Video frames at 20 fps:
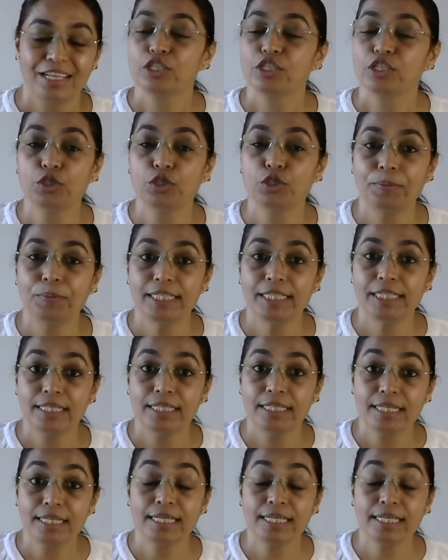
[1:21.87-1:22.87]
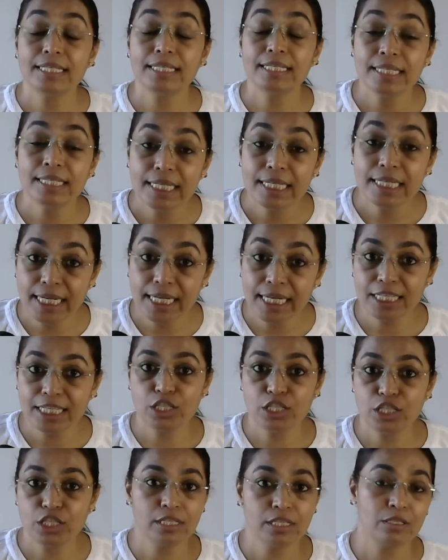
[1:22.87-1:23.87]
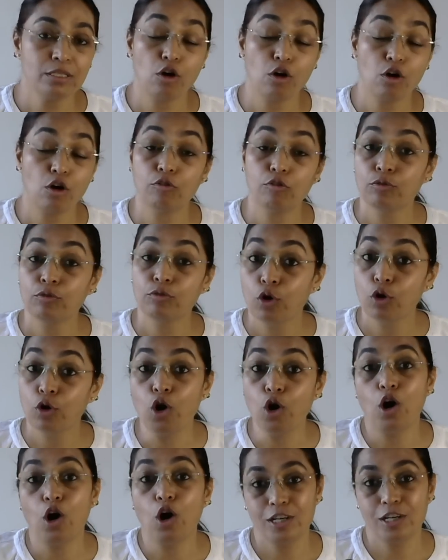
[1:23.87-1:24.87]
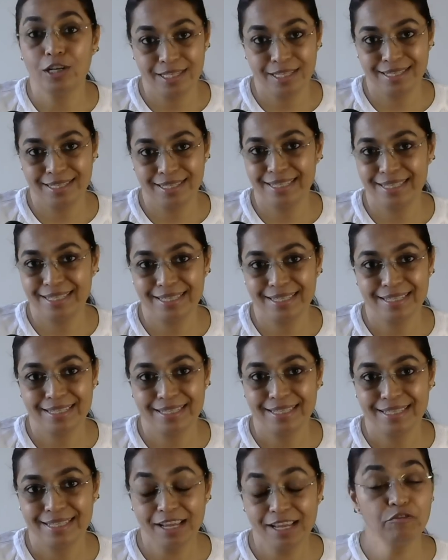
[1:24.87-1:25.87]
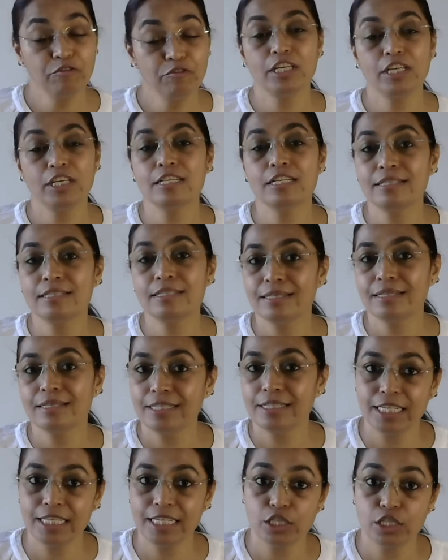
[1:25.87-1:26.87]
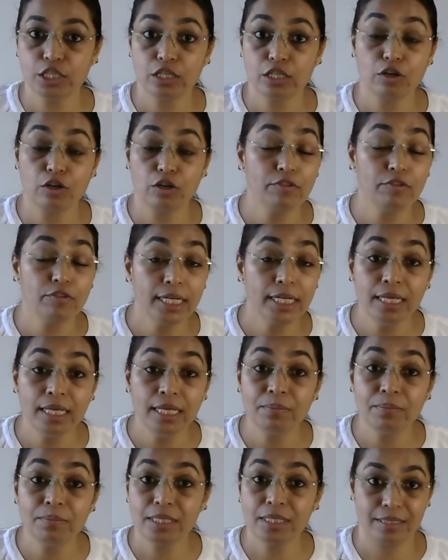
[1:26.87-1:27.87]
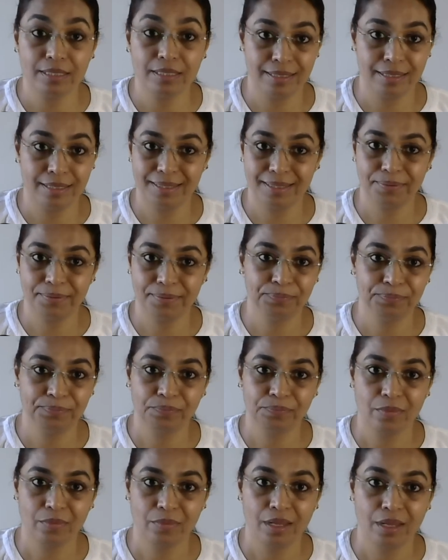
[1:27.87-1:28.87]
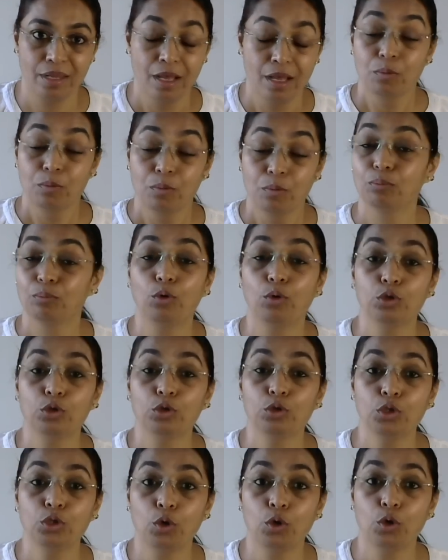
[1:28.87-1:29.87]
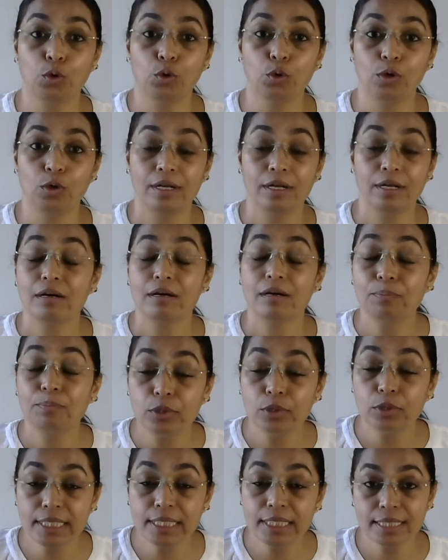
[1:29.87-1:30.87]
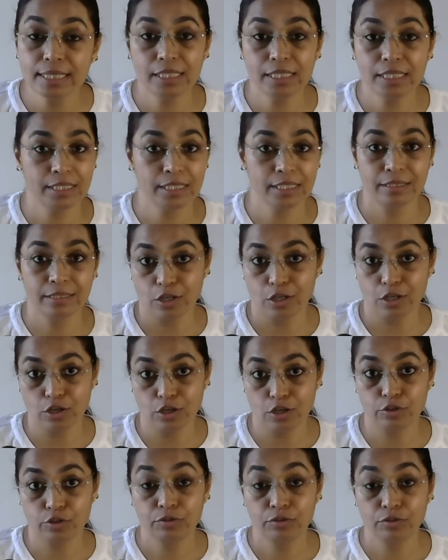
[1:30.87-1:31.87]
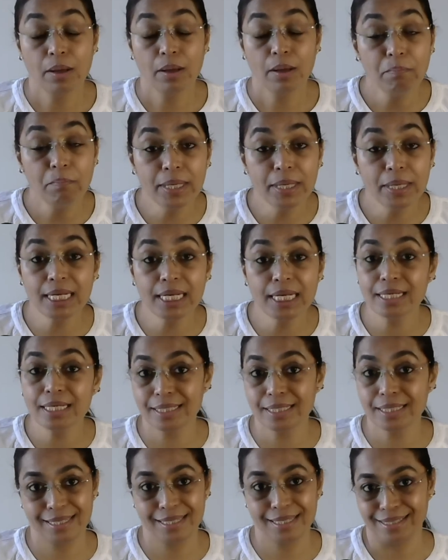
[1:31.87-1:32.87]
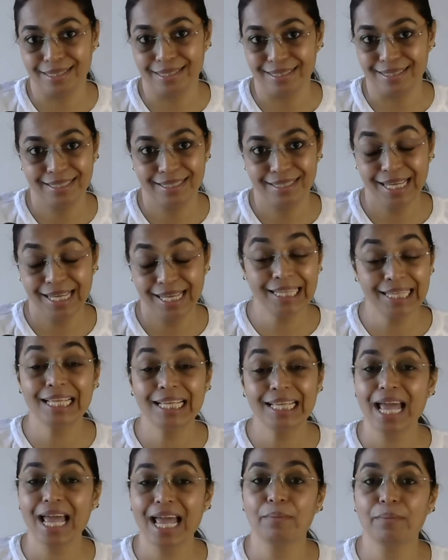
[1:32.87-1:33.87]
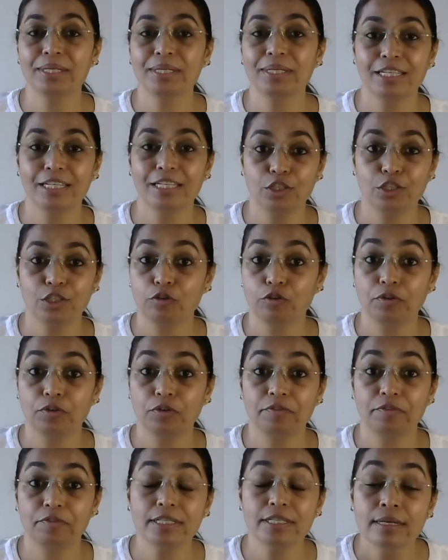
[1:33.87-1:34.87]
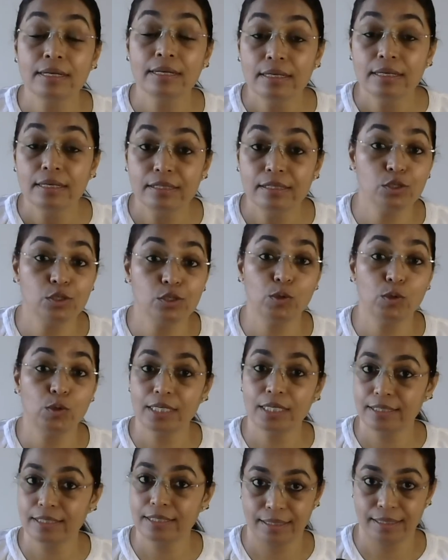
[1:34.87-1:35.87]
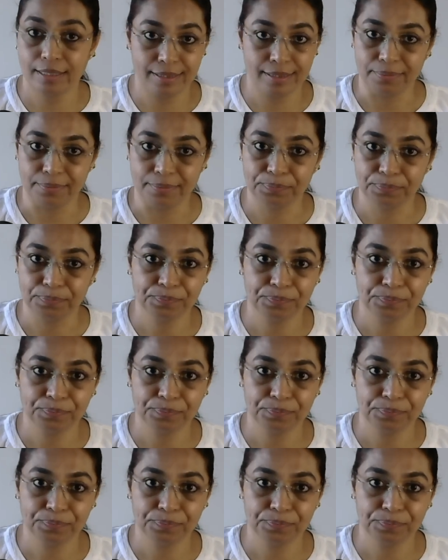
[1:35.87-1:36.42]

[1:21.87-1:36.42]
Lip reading: Jupiter is teacher of gods, and Venus is teacher of demons. Both hold a position of minister in the cabinet of our solar system.